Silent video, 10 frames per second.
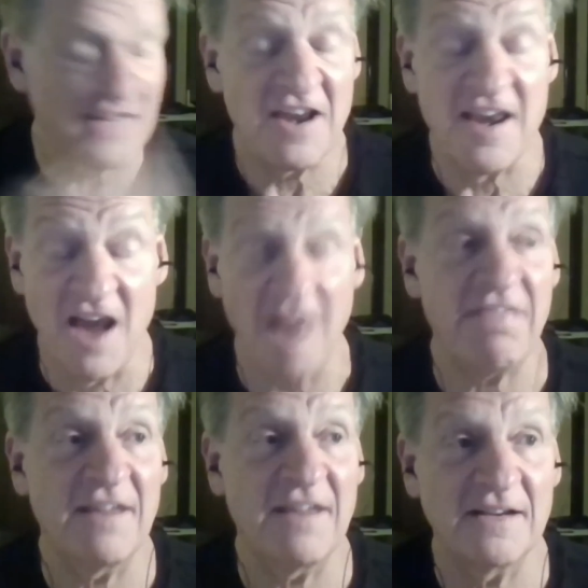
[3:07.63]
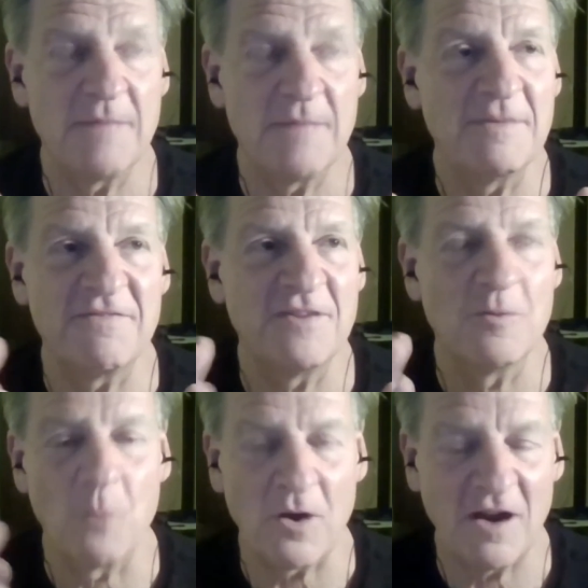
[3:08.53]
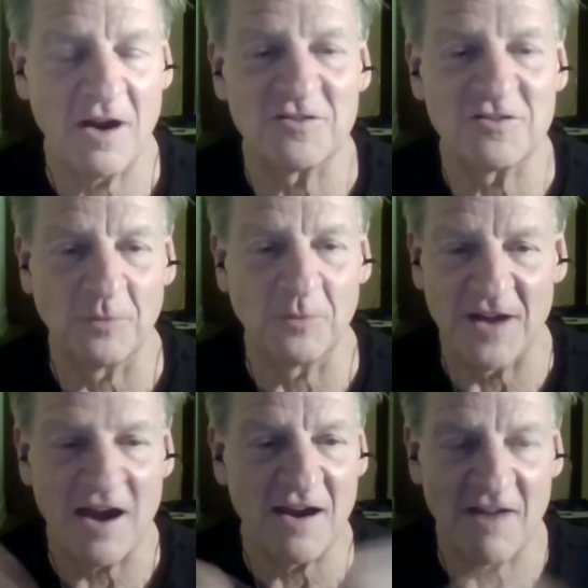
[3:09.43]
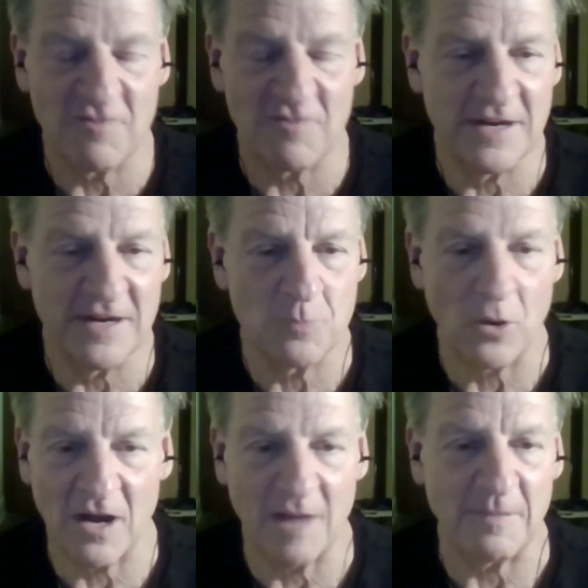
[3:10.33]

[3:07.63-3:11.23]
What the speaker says: they've done nothing to make me feel more comfortable that our government is more